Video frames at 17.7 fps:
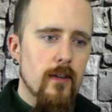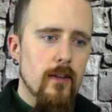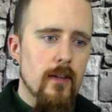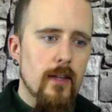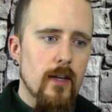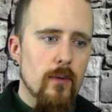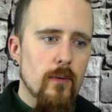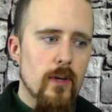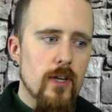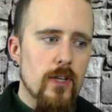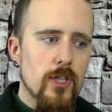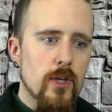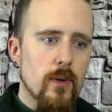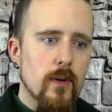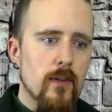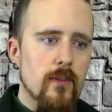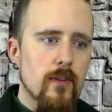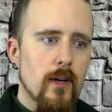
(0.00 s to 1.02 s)
The only
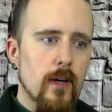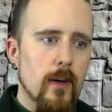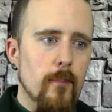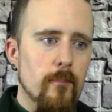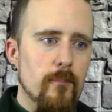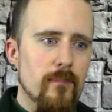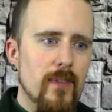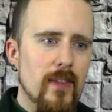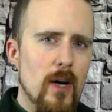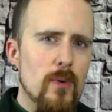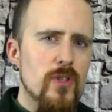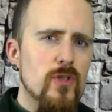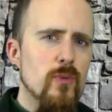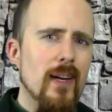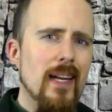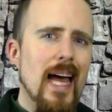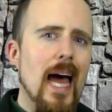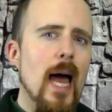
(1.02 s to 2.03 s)
issue is there is
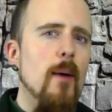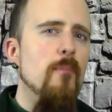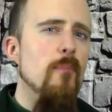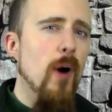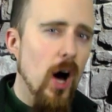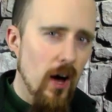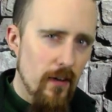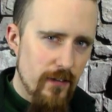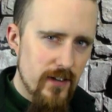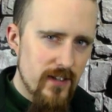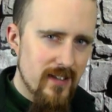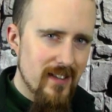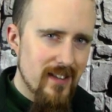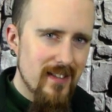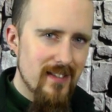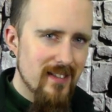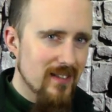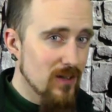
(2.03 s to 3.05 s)
one
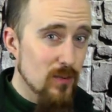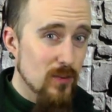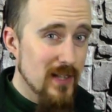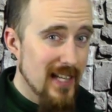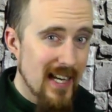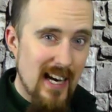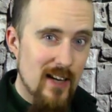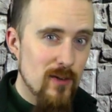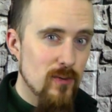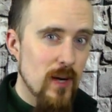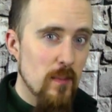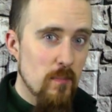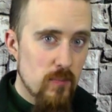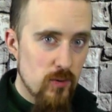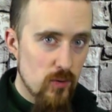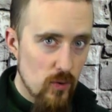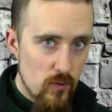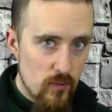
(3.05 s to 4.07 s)
hypothesis, you can't really
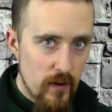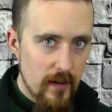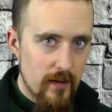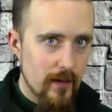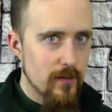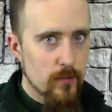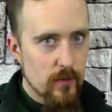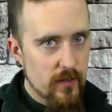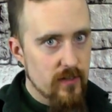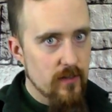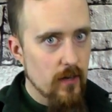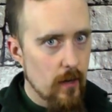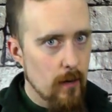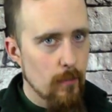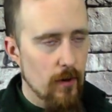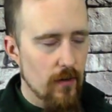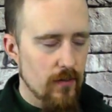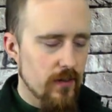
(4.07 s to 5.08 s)
prove it, that's why it's a
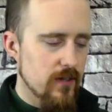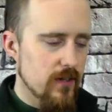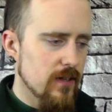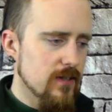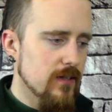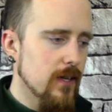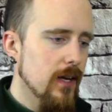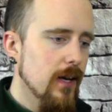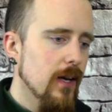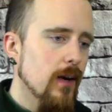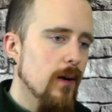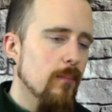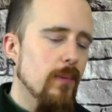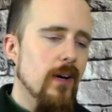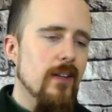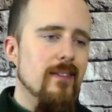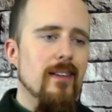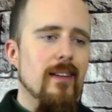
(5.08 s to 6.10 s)
hypothesis,
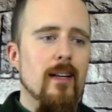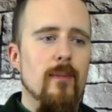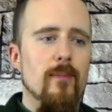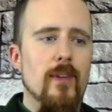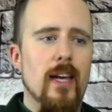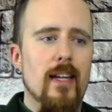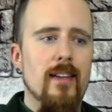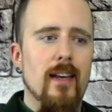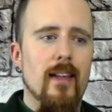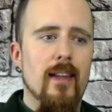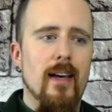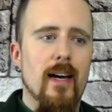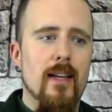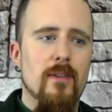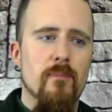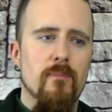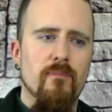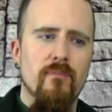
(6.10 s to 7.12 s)
but the idea
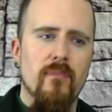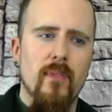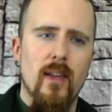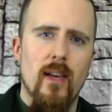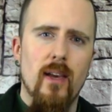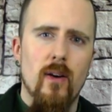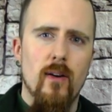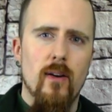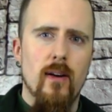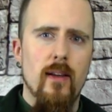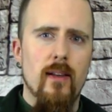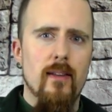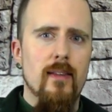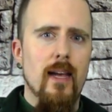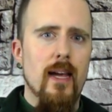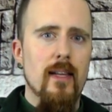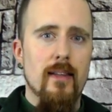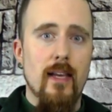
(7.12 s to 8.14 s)
that
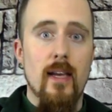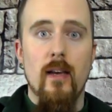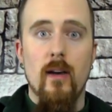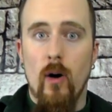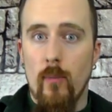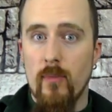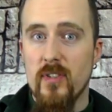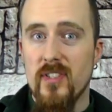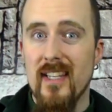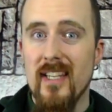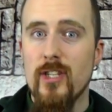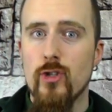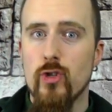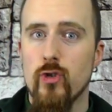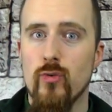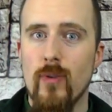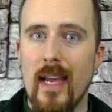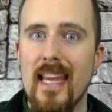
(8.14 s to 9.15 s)
they obviously
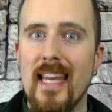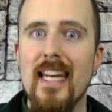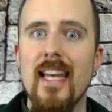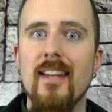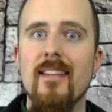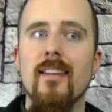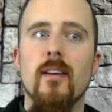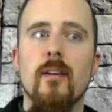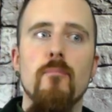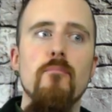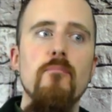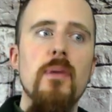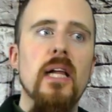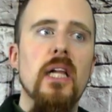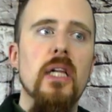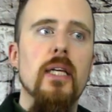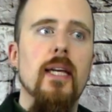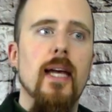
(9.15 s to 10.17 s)
traded
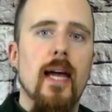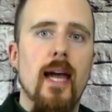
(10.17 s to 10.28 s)
milk